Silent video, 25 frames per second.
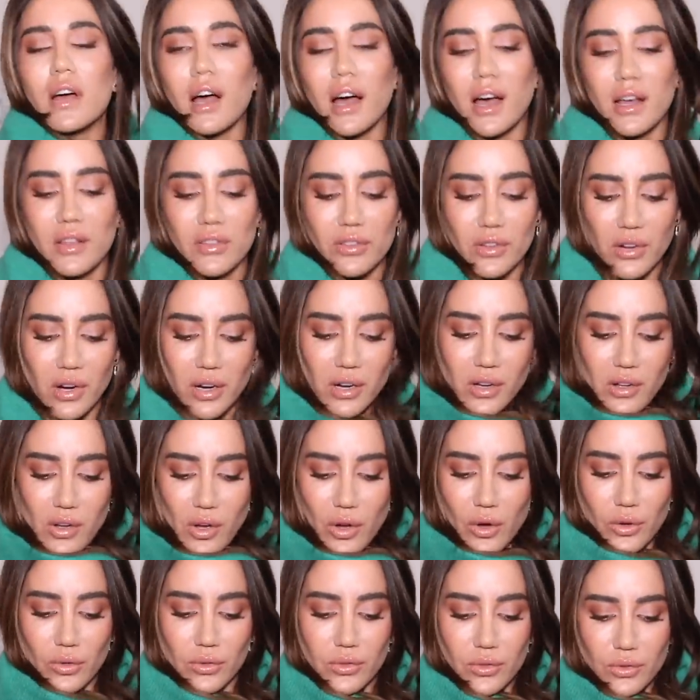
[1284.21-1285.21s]
under a
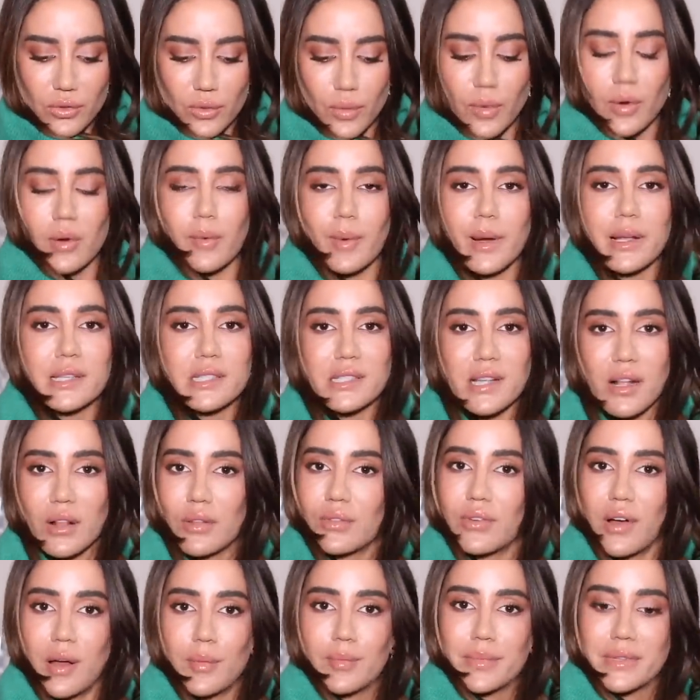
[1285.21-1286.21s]
coat to warm
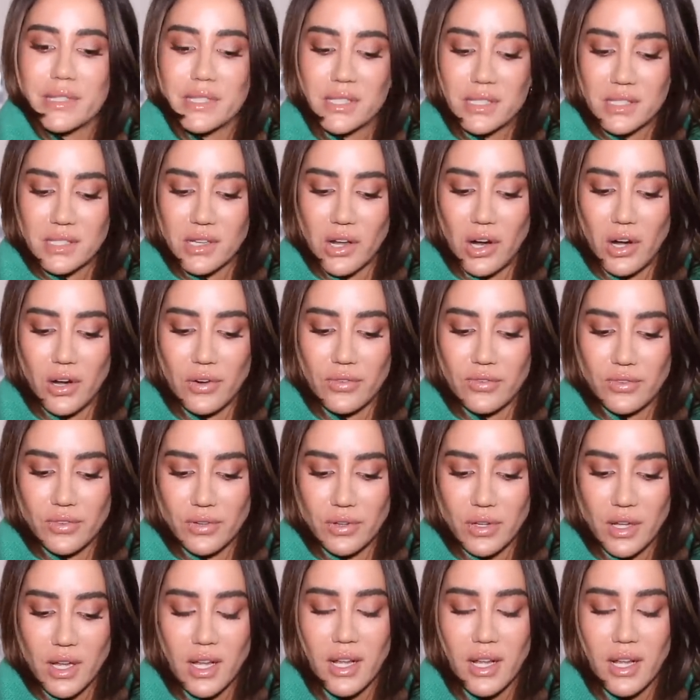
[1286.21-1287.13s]
myself up as a scarf.